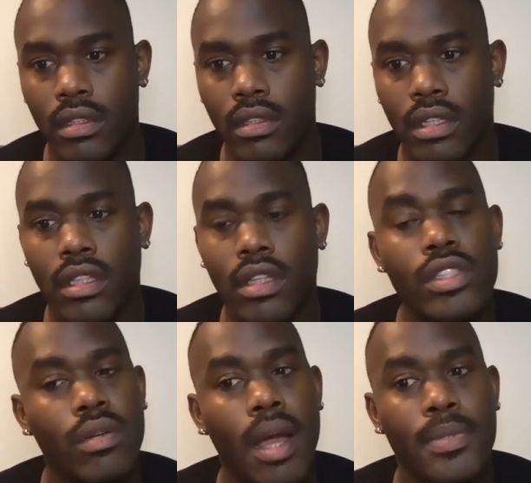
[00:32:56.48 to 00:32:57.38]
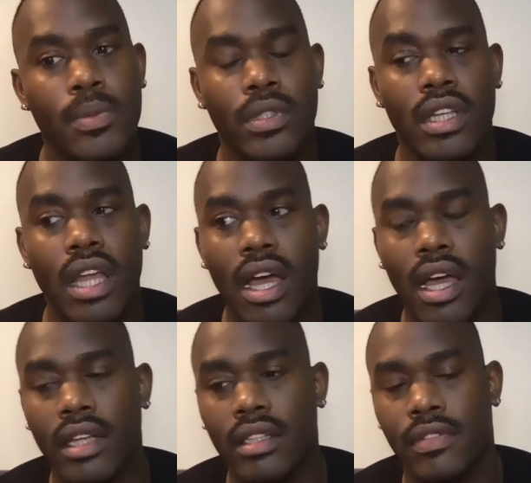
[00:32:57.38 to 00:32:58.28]
the close crops were
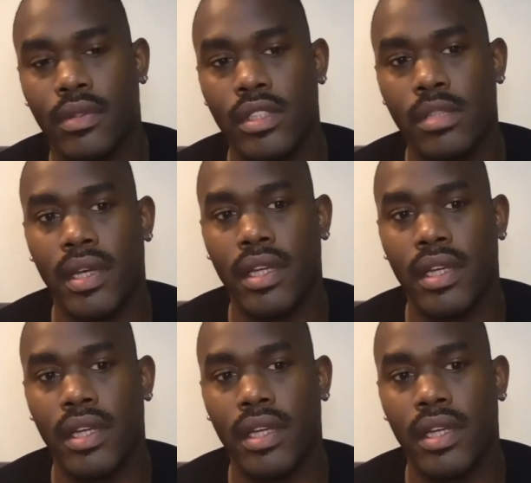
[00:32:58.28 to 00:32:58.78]
not influenced by